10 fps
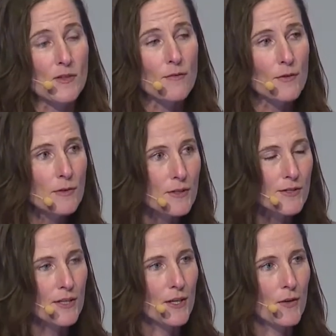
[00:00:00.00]
so a few
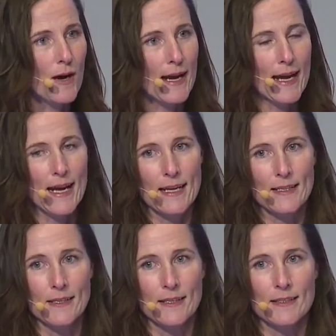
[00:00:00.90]
years ago, I
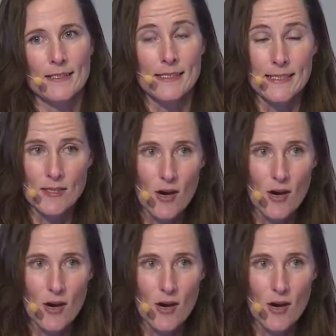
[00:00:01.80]
had the distinct